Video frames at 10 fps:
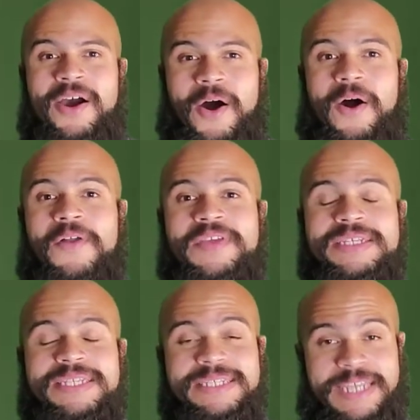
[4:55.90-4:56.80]
All
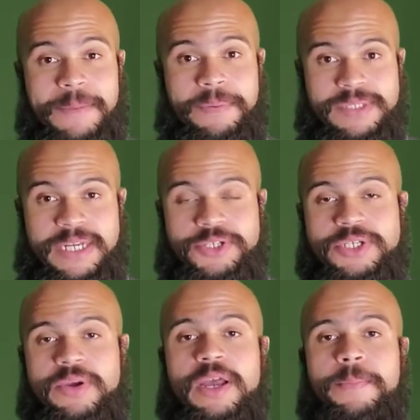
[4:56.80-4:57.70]
these examples that are
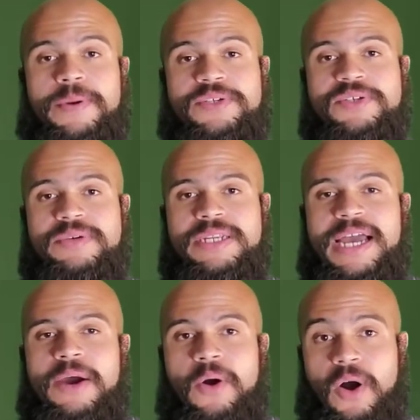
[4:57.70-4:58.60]
showing up on your screen
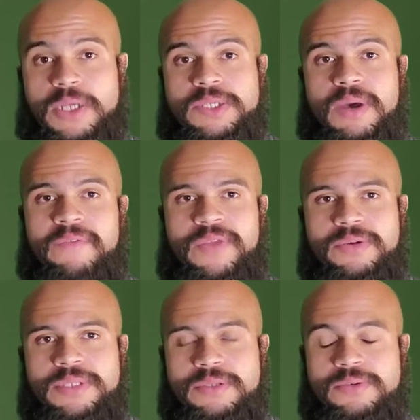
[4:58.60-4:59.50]
now also have
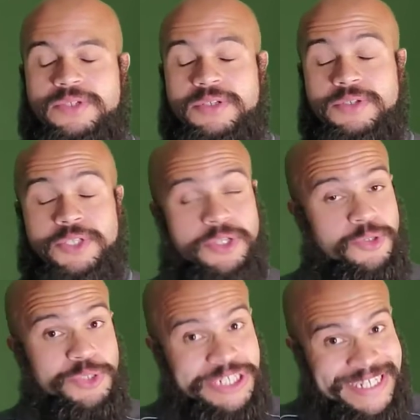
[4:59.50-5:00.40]
no
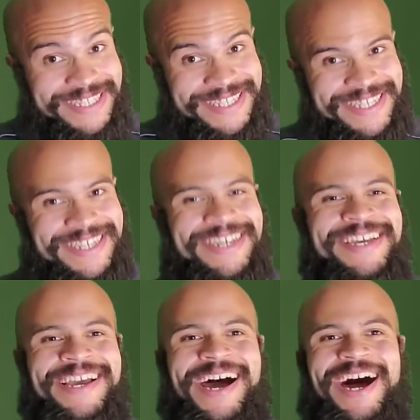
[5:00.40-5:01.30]
solutions.
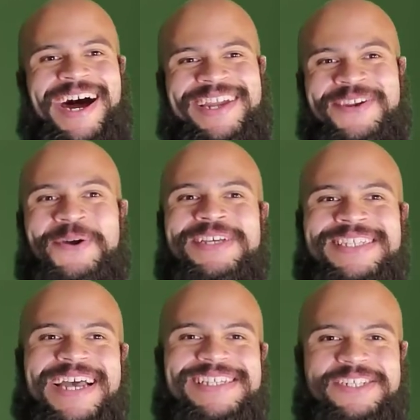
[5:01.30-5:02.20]

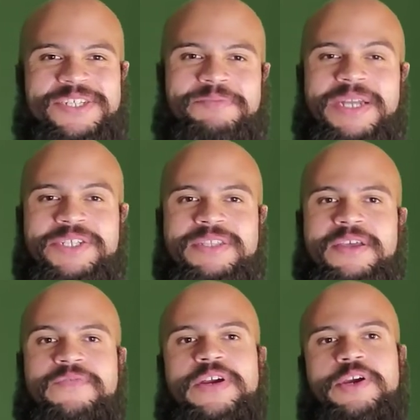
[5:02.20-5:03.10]
Notice, as I just mentioned,
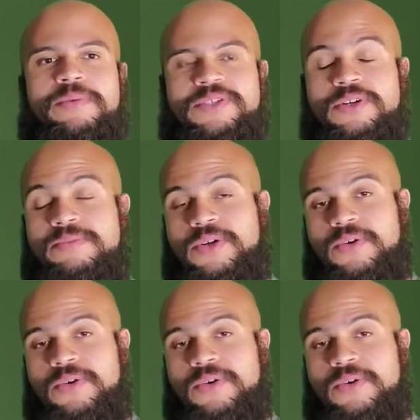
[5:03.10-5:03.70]
their variable terms are